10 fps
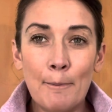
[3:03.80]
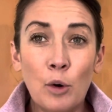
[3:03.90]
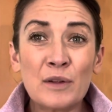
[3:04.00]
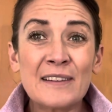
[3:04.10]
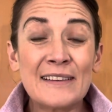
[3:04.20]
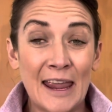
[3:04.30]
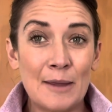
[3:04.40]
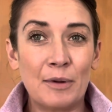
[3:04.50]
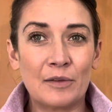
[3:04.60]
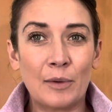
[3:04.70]
more
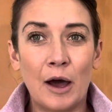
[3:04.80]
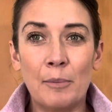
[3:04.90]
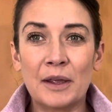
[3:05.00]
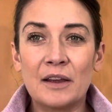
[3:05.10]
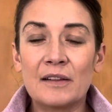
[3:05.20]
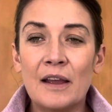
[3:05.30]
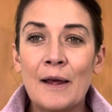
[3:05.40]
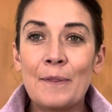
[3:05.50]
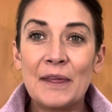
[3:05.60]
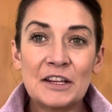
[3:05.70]
stable as well, because
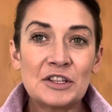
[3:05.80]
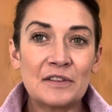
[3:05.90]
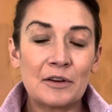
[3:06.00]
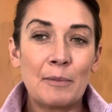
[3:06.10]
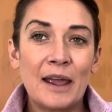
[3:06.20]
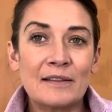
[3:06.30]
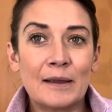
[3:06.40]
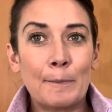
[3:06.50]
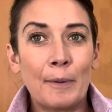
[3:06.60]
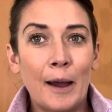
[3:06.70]
these shoes are
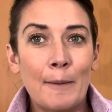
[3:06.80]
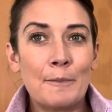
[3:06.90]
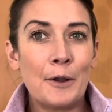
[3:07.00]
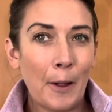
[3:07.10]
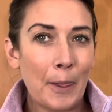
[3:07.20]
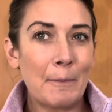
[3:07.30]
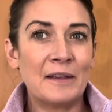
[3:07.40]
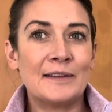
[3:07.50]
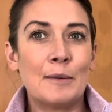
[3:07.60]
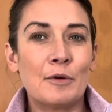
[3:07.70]
amazing, but I'm not the
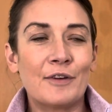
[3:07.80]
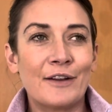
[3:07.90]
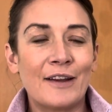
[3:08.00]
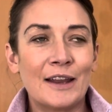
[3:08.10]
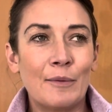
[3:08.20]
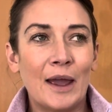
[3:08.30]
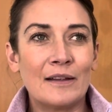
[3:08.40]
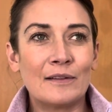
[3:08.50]
most stable runner anyway.